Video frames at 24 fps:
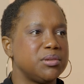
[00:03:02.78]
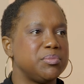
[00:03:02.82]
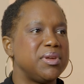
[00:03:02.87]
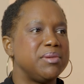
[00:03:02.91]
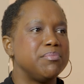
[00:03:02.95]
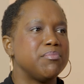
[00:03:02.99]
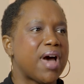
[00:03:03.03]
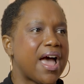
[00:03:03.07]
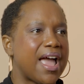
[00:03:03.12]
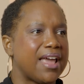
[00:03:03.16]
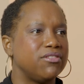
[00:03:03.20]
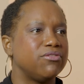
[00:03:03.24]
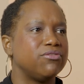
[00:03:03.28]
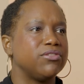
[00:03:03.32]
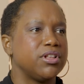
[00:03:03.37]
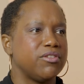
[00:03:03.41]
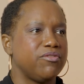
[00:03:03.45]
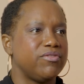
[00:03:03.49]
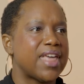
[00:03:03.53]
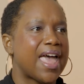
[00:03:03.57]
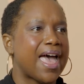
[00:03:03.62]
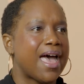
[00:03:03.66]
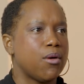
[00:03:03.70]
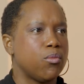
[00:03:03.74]
to be mindful
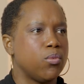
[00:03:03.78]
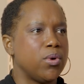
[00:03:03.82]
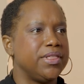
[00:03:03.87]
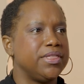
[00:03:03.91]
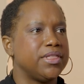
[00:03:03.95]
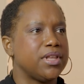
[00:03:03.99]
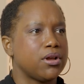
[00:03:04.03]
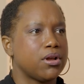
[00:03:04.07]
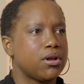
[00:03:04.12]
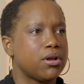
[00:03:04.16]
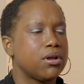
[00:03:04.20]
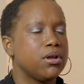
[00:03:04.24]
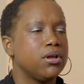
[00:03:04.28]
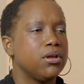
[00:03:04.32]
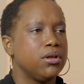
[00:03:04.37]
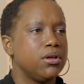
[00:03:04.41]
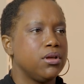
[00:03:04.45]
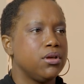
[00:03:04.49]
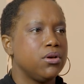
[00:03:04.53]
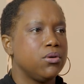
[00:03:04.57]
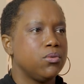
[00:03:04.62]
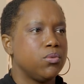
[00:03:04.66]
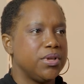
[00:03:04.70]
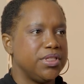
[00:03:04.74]
of that when
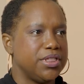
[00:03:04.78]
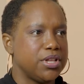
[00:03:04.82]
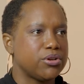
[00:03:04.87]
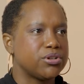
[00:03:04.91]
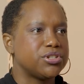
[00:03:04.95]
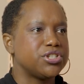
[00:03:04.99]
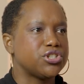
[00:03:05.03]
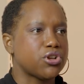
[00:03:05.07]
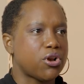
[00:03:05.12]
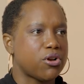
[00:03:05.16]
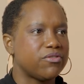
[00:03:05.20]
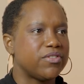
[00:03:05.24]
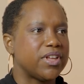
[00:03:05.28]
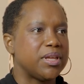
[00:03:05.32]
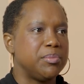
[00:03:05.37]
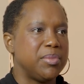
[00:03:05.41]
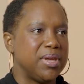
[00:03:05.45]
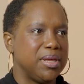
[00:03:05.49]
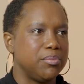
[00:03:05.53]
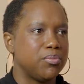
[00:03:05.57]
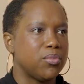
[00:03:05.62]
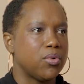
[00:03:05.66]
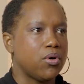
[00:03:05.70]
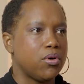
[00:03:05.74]
they're serving
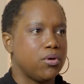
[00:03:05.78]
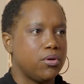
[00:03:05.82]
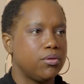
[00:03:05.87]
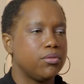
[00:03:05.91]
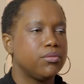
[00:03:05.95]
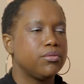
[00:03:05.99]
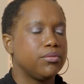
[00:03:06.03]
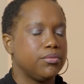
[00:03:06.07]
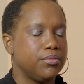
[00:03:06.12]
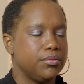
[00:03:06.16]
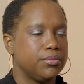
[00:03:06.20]
people.